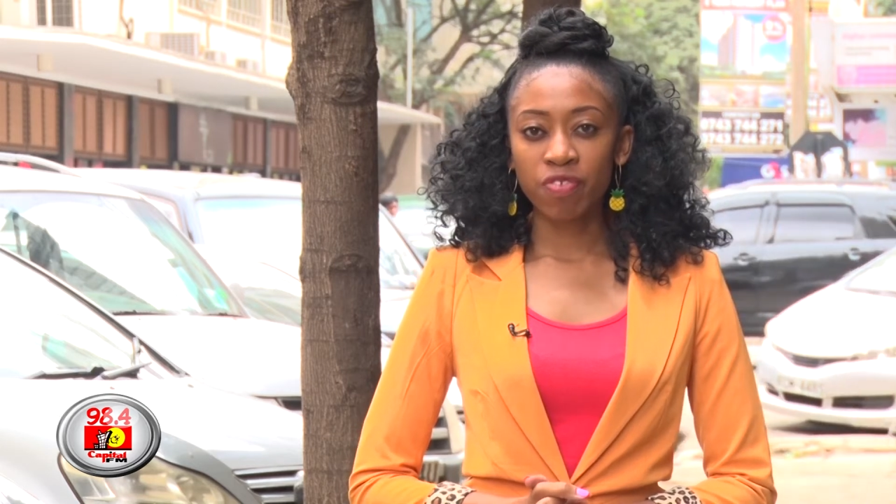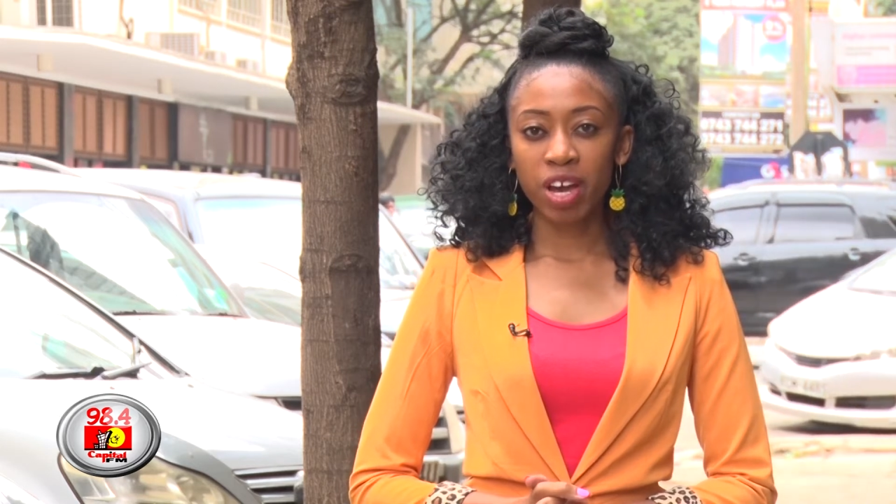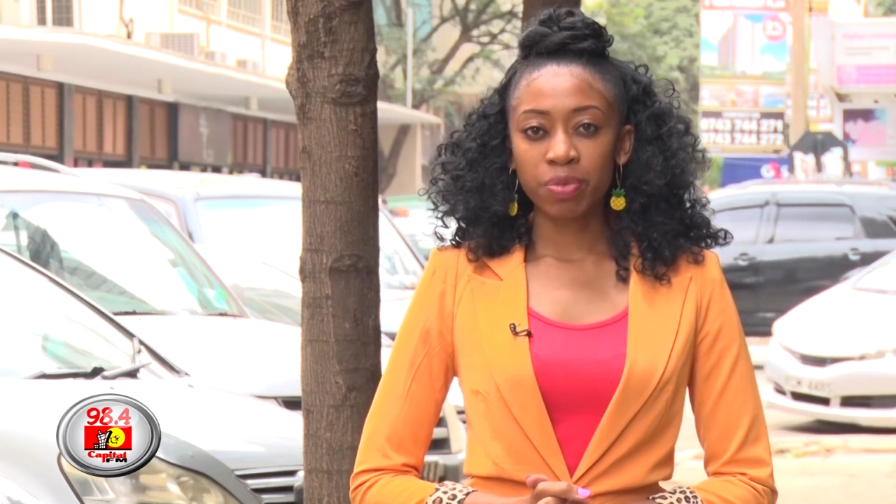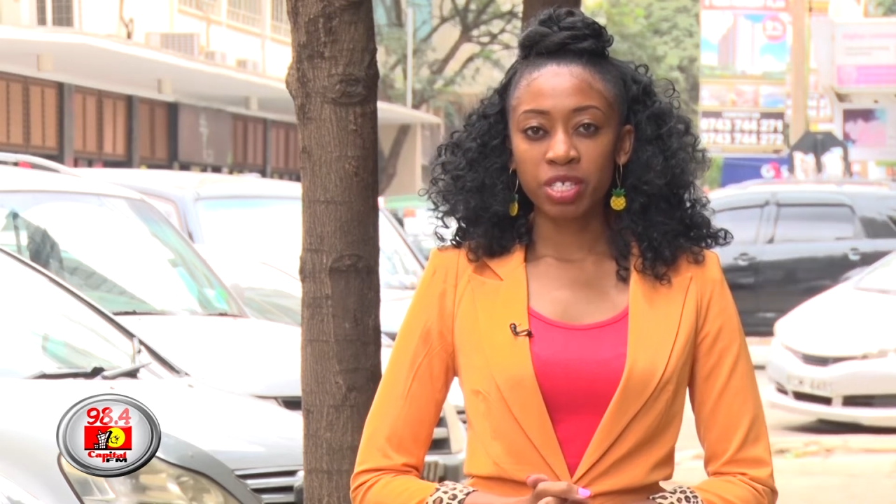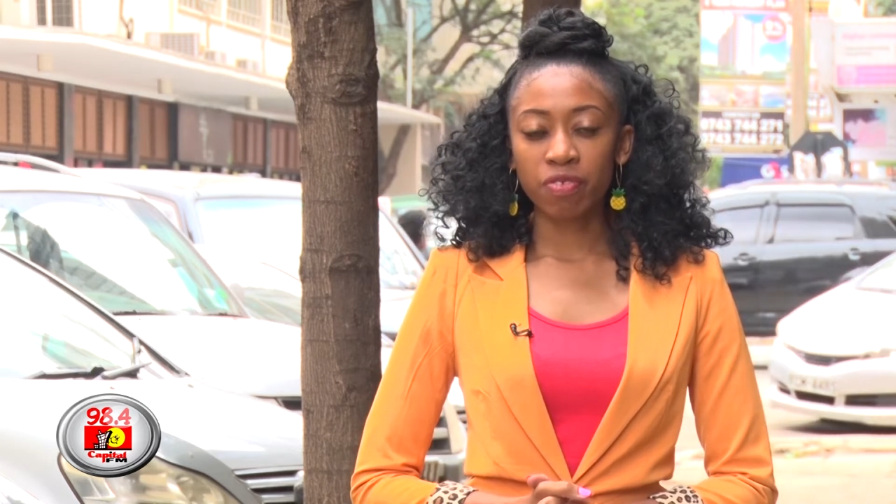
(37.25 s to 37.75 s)

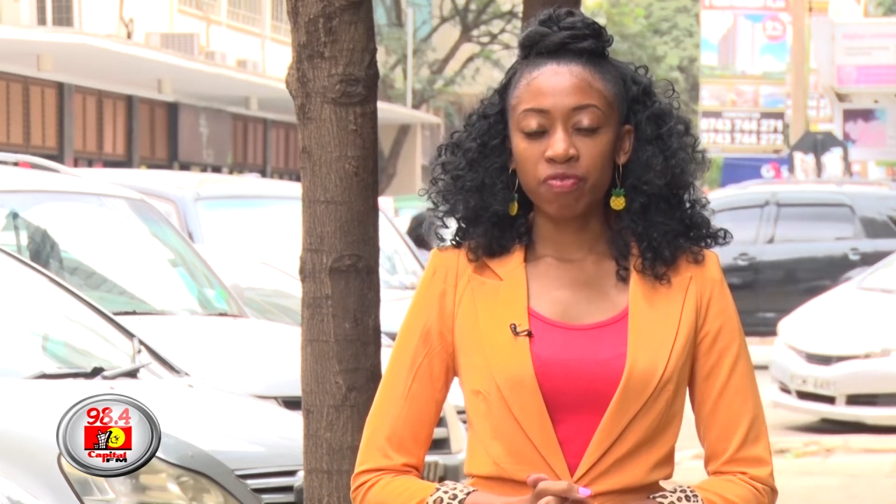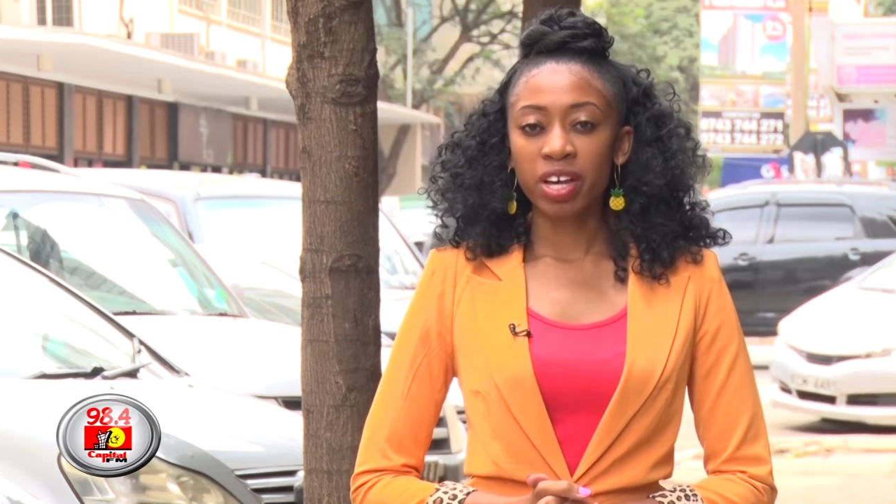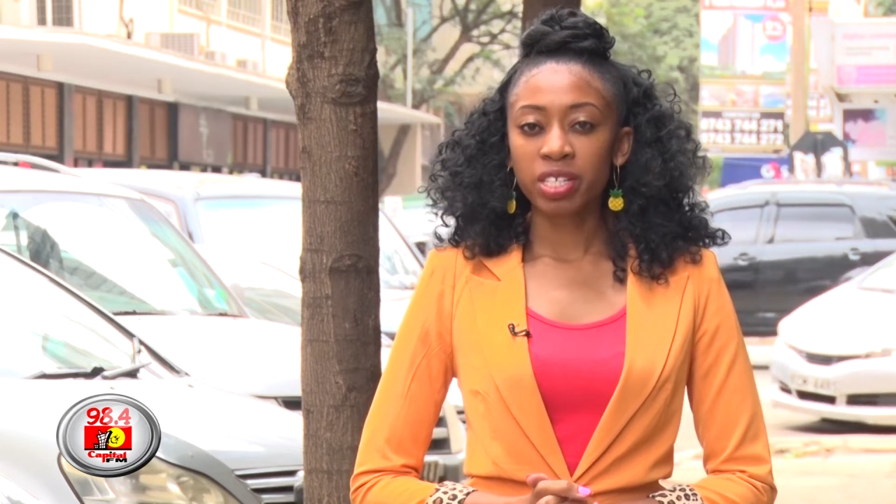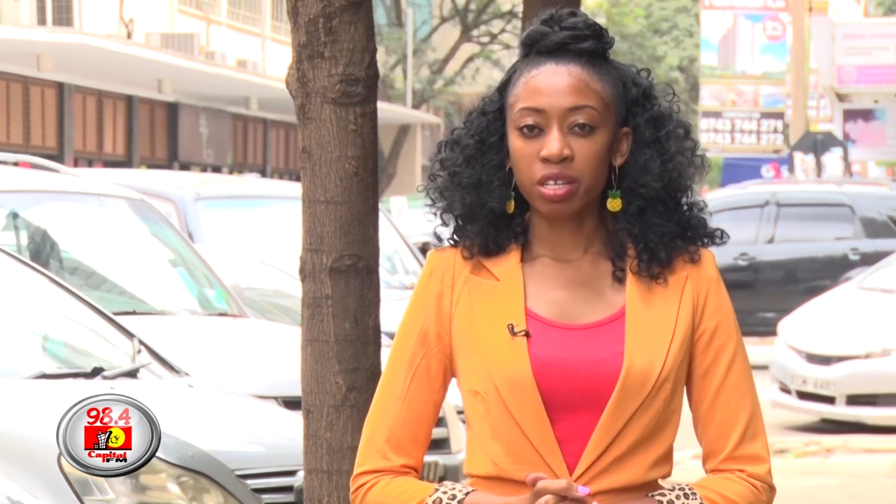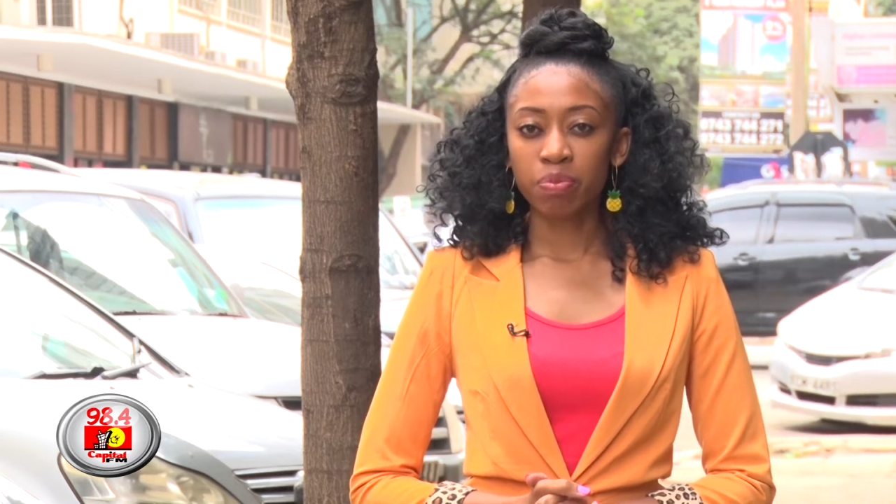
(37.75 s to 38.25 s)
families
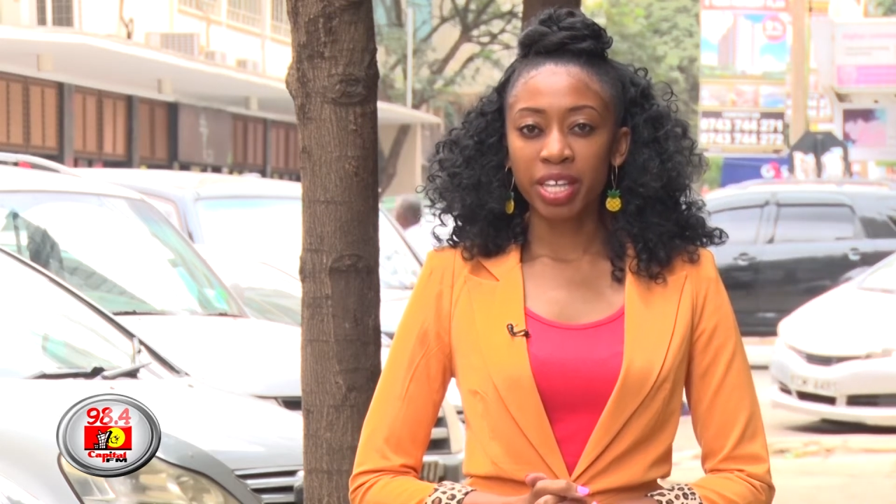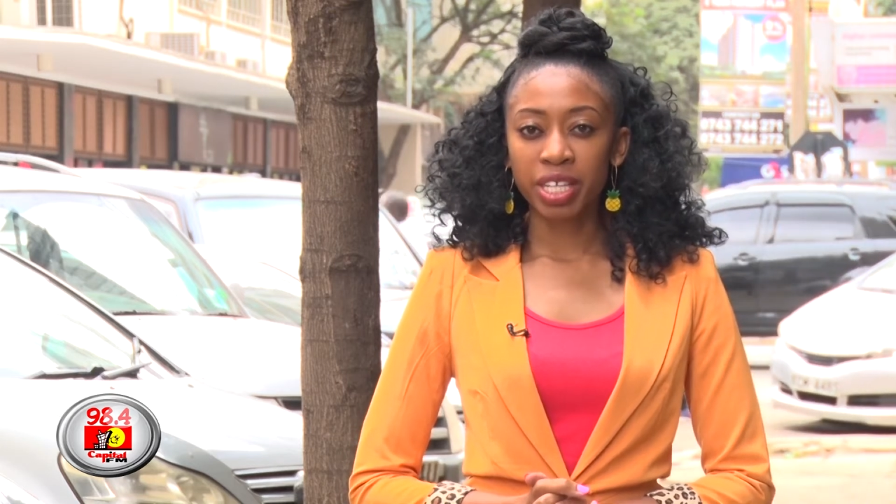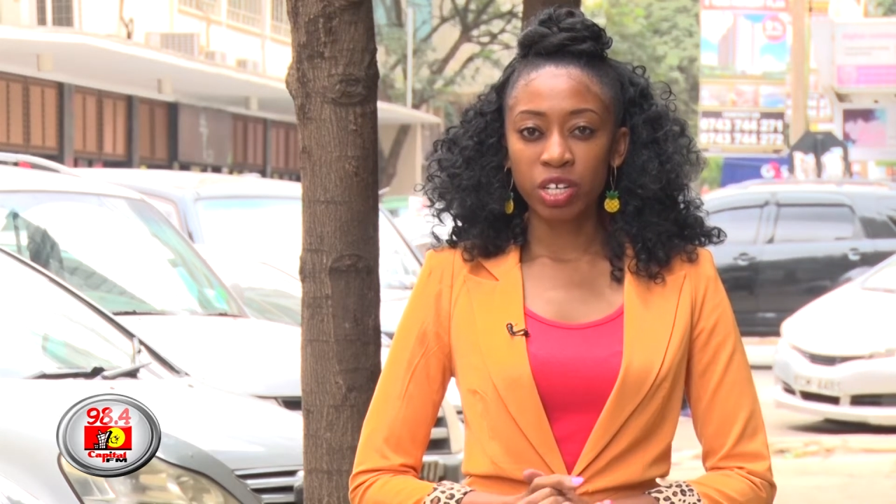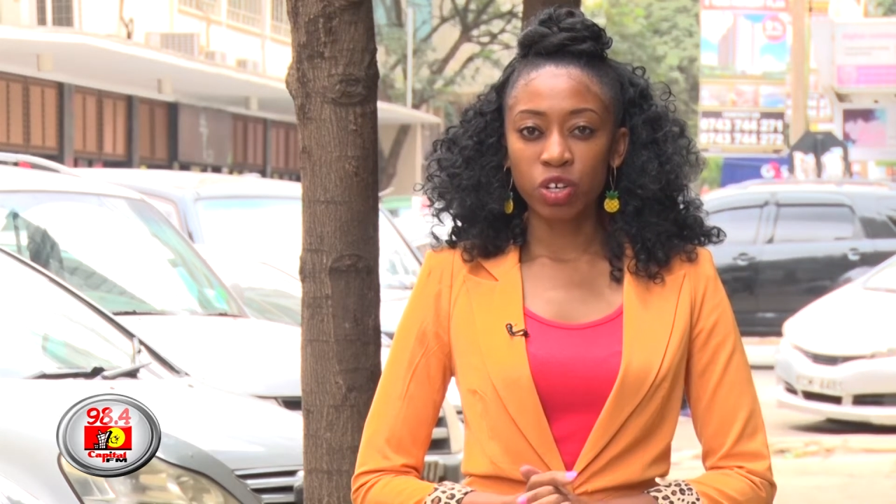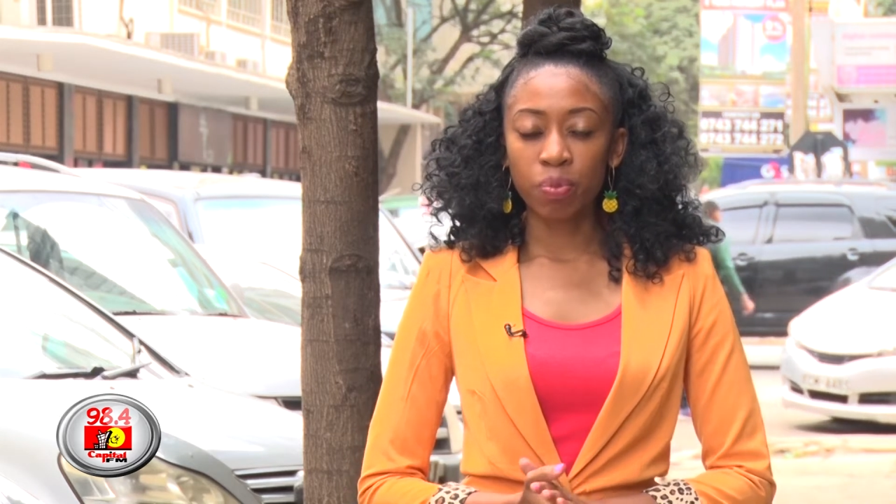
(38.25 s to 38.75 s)
affected by
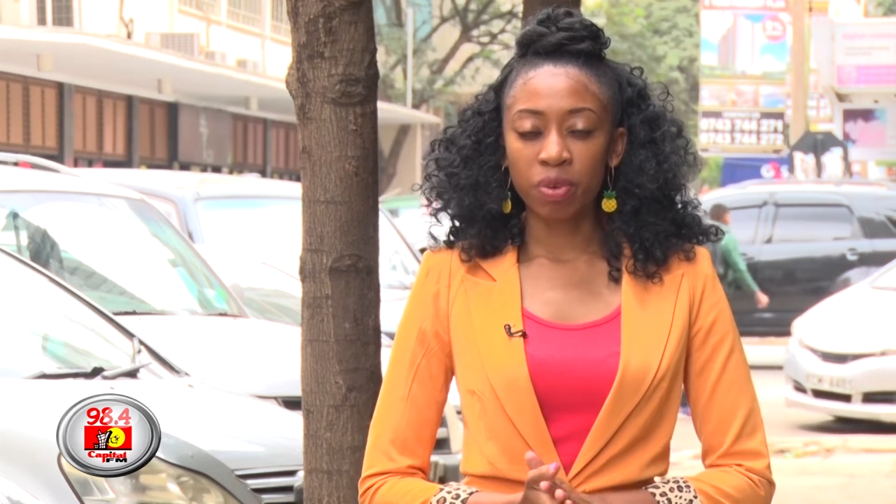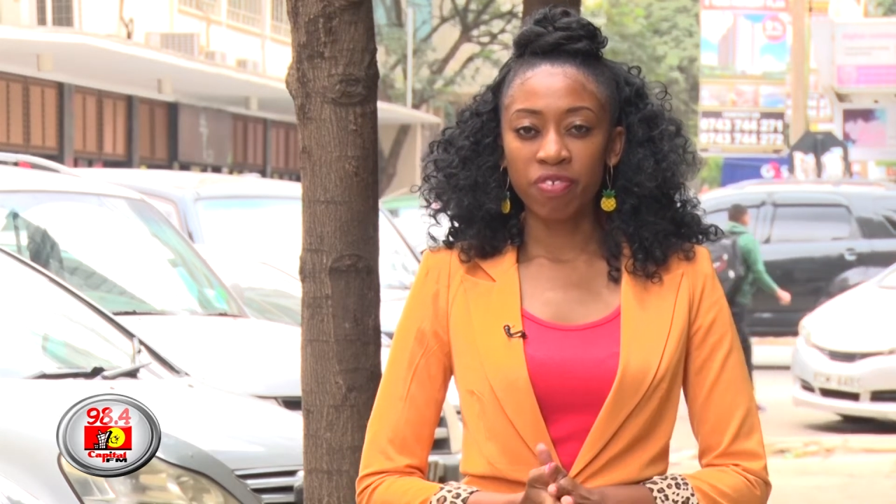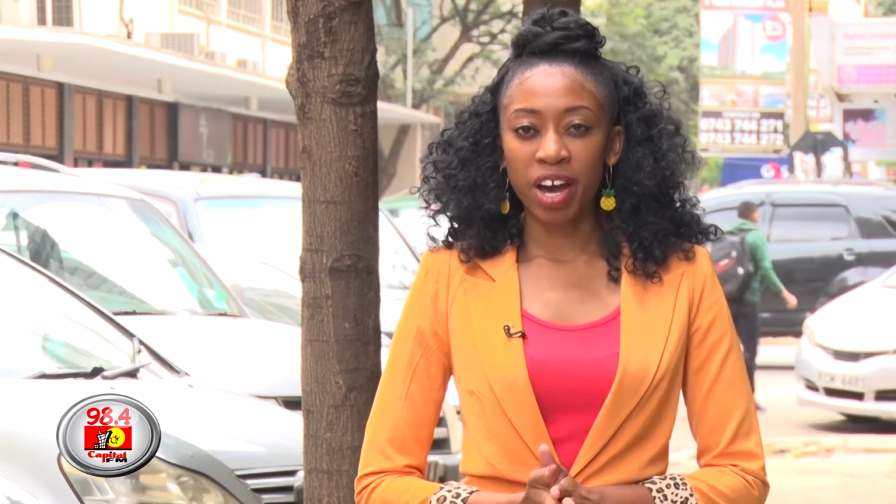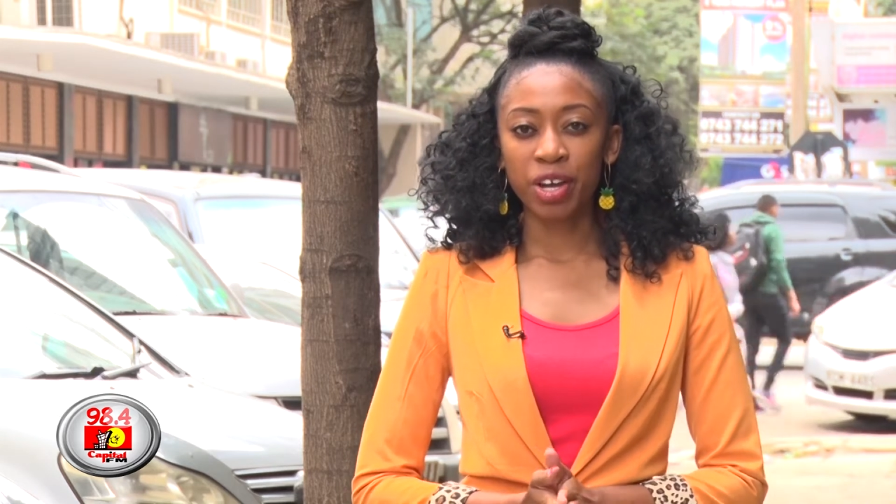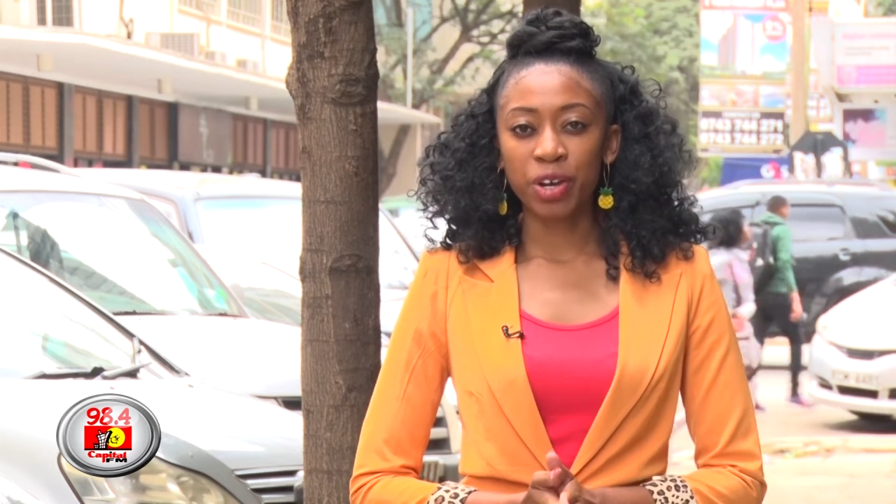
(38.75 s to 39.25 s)
the Gikomba
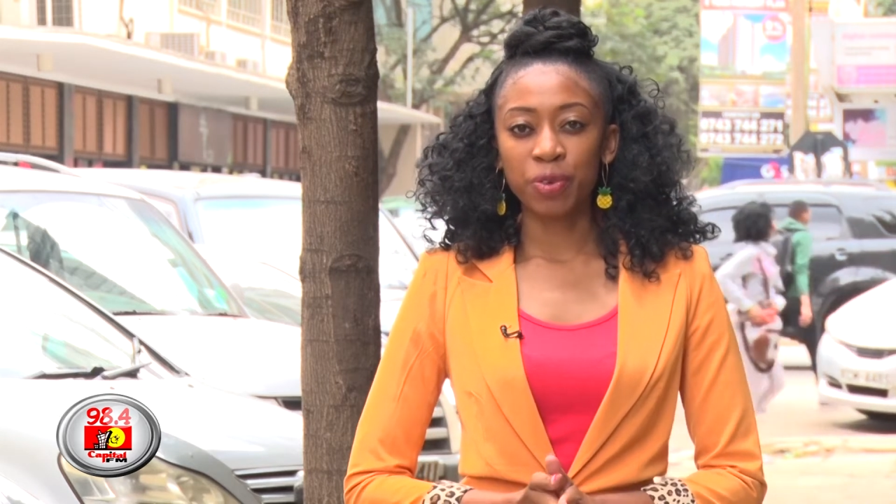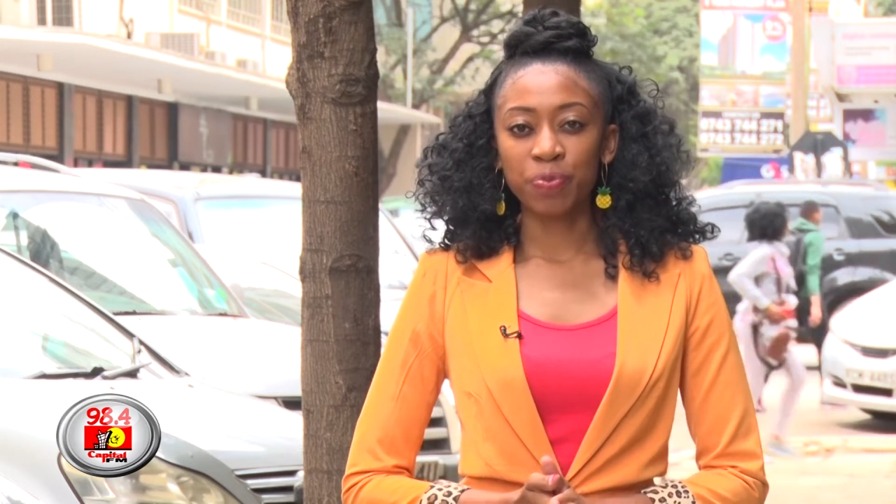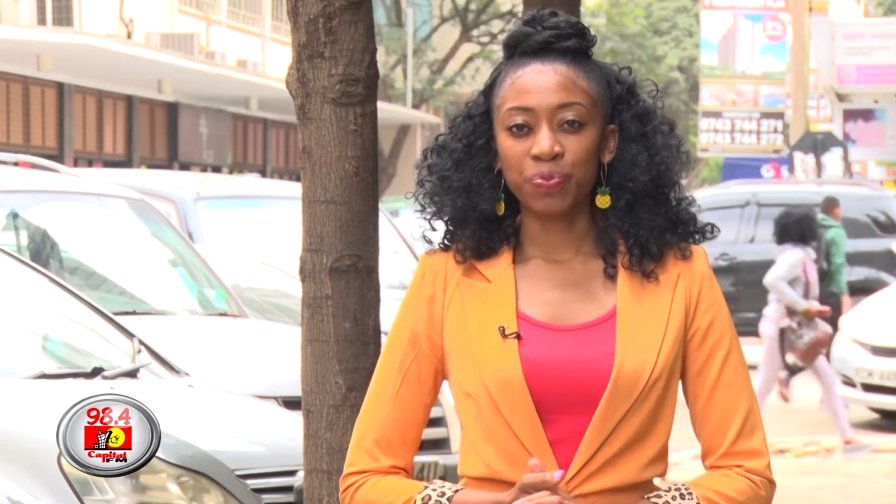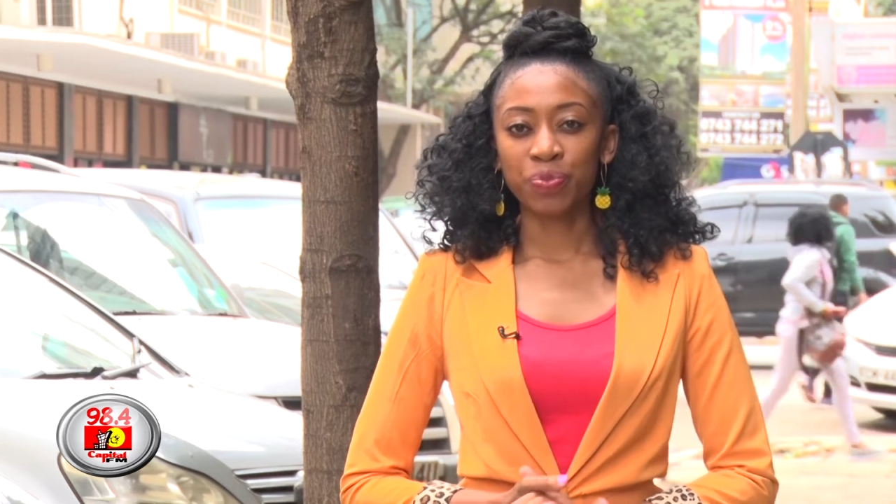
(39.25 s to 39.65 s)
fire.